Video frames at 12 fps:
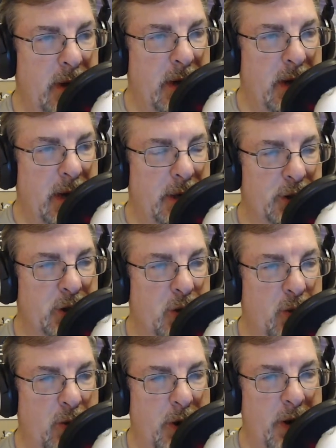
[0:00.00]
It is
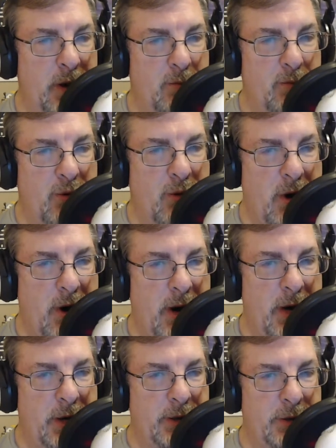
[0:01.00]
coin
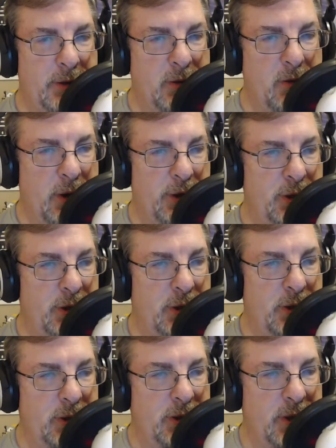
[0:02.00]
prize
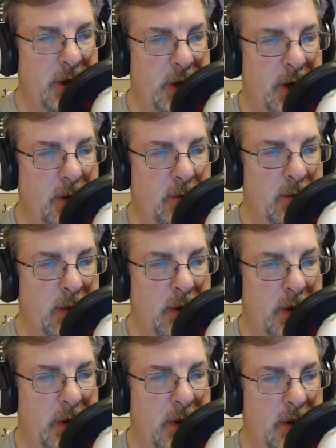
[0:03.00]
question time.
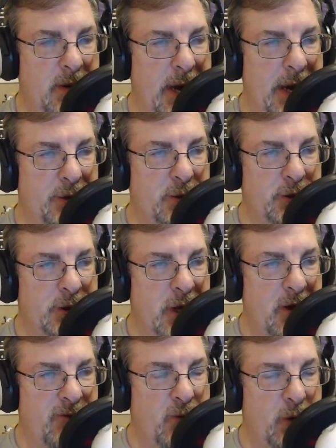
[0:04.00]
The answer is
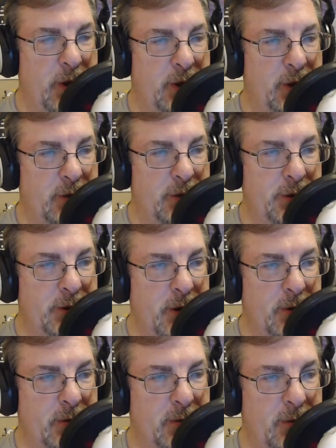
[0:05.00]
not 42.
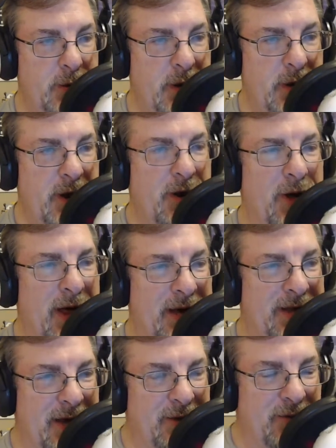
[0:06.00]
So, I like that.